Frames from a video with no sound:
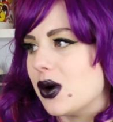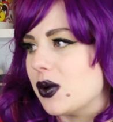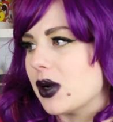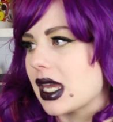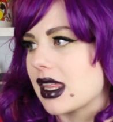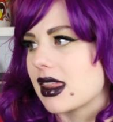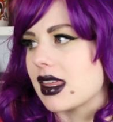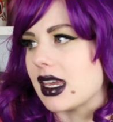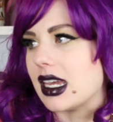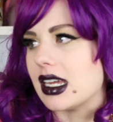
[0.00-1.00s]
with
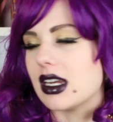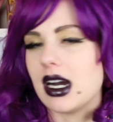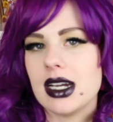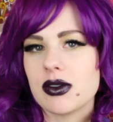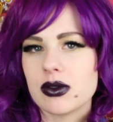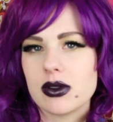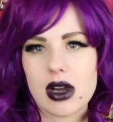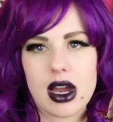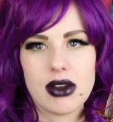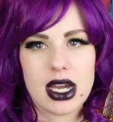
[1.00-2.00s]
it, I've
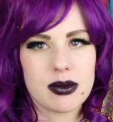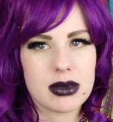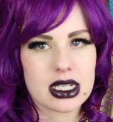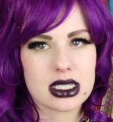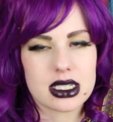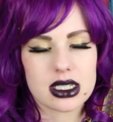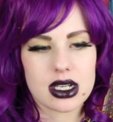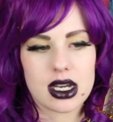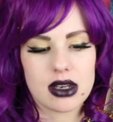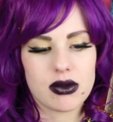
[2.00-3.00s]
had mixed
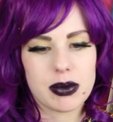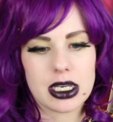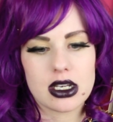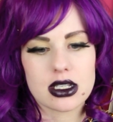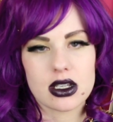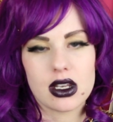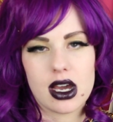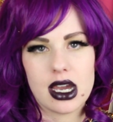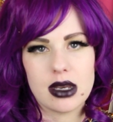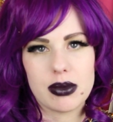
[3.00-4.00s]
kind of opinions
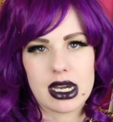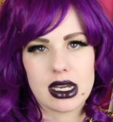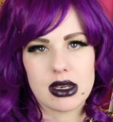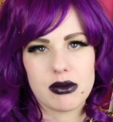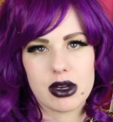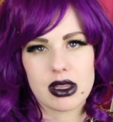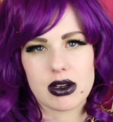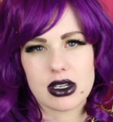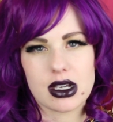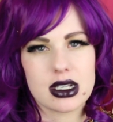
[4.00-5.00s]
online about
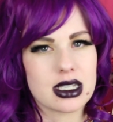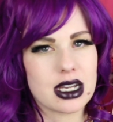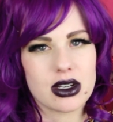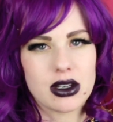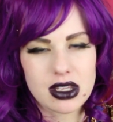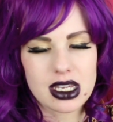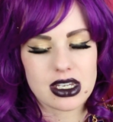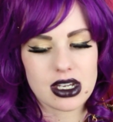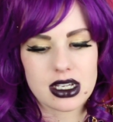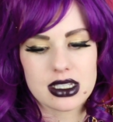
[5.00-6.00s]
whether it does. I don't think
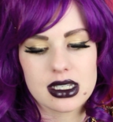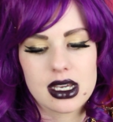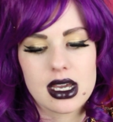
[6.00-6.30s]
it does.